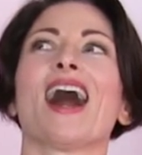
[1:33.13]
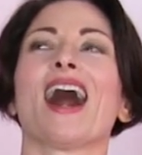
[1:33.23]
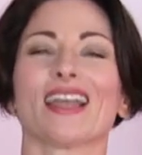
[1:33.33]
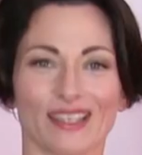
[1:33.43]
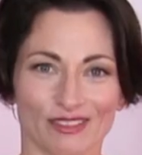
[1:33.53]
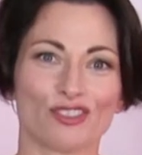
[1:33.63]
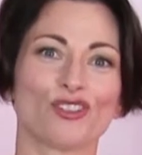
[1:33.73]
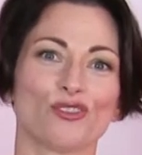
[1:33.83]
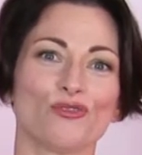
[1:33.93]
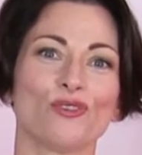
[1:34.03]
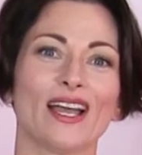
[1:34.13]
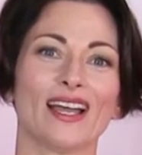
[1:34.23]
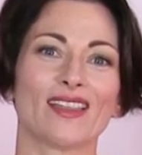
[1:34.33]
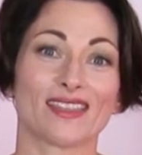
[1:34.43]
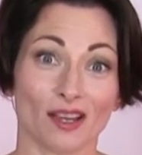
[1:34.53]
I give it two
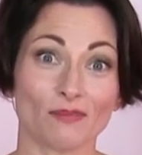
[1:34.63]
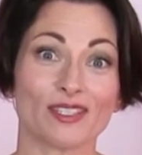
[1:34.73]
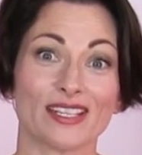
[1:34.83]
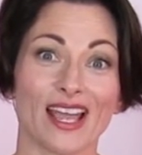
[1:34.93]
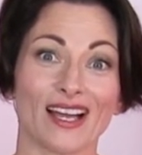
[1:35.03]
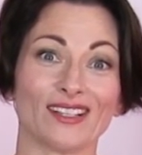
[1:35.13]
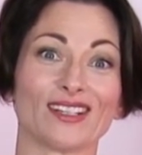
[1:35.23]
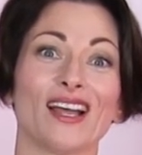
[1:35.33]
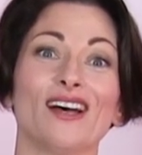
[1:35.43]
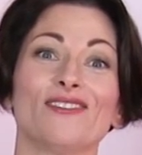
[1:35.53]
thumbs down